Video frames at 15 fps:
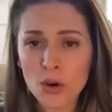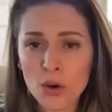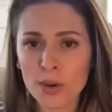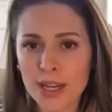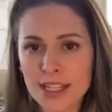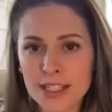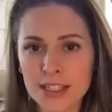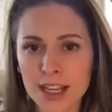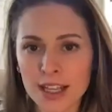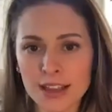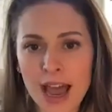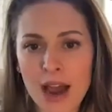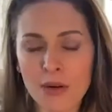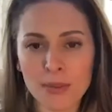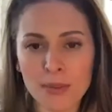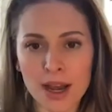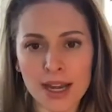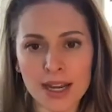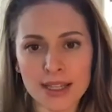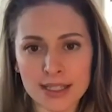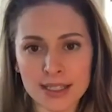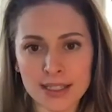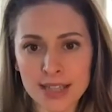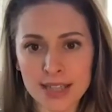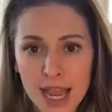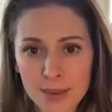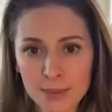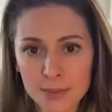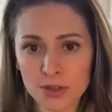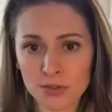we need to allow our bodies
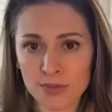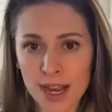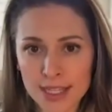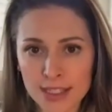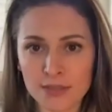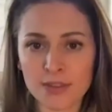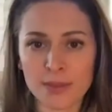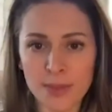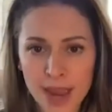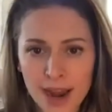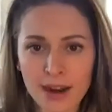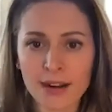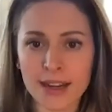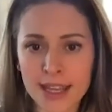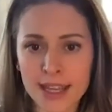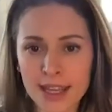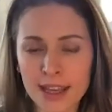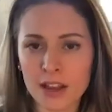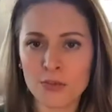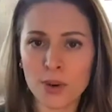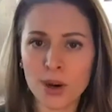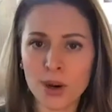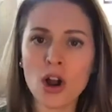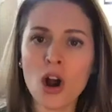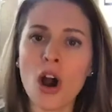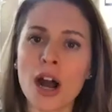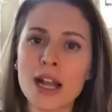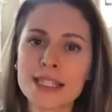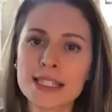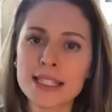time to rest and repair and heal. If we're
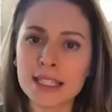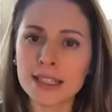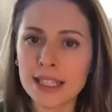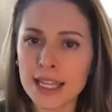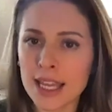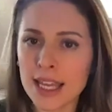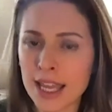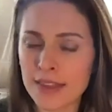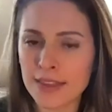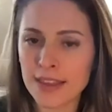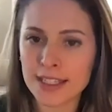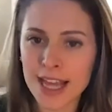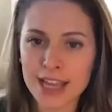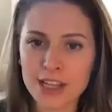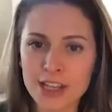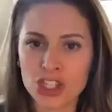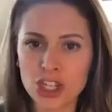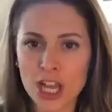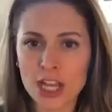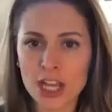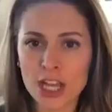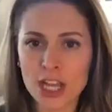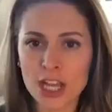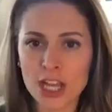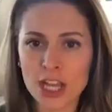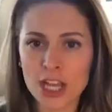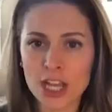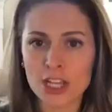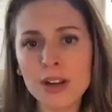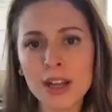constantly in the digestion
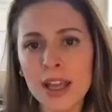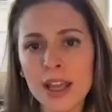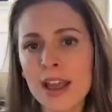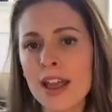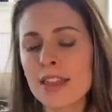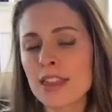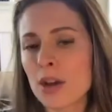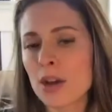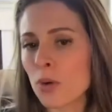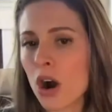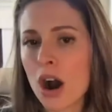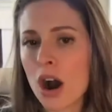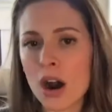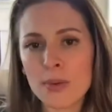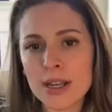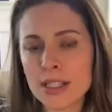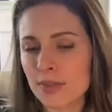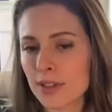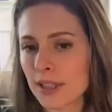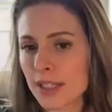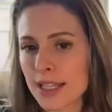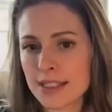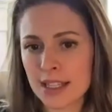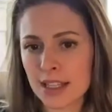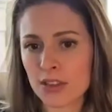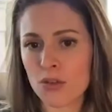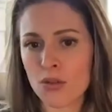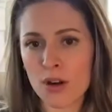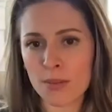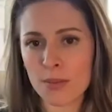mode, then we're always releasing
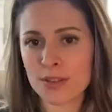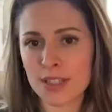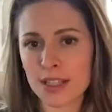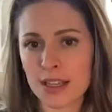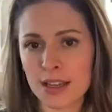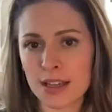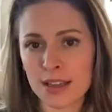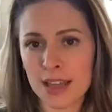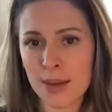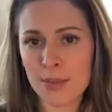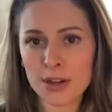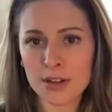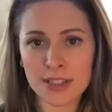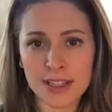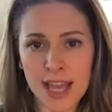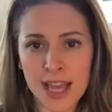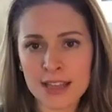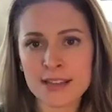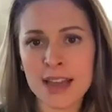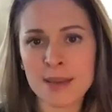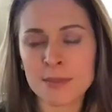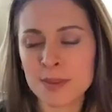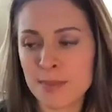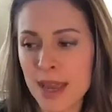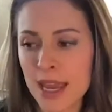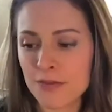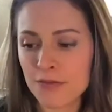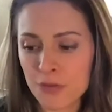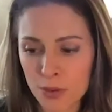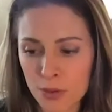the hormones and the chemicals and the enzymes
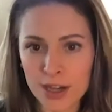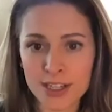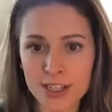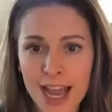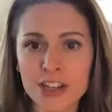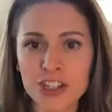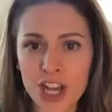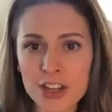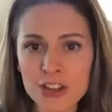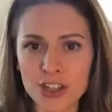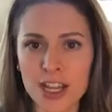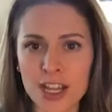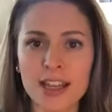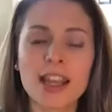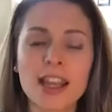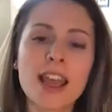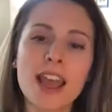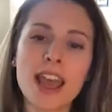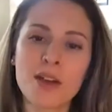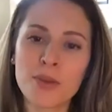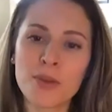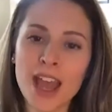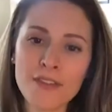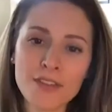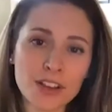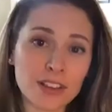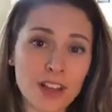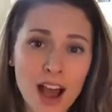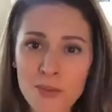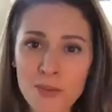made for digestion. And we have a
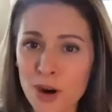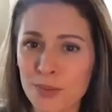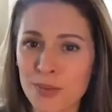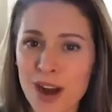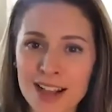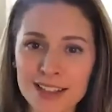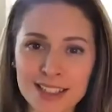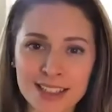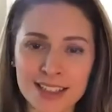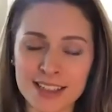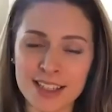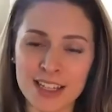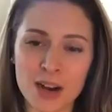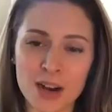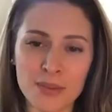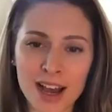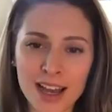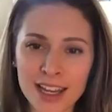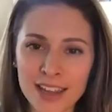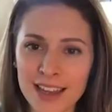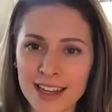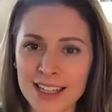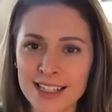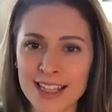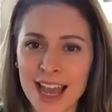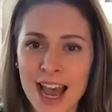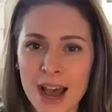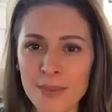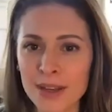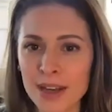lot more processes in our body that need to
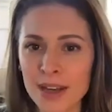happen